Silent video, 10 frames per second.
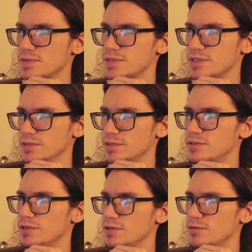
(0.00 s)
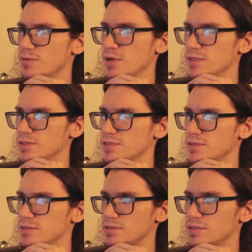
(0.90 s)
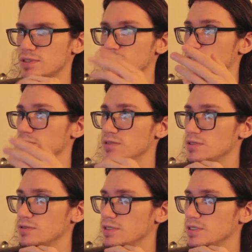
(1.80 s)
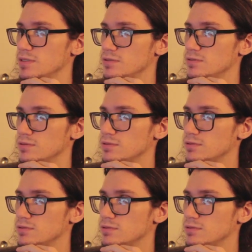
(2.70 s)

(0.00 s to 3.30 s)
Still under 100 watts. Temperature is nearly identical,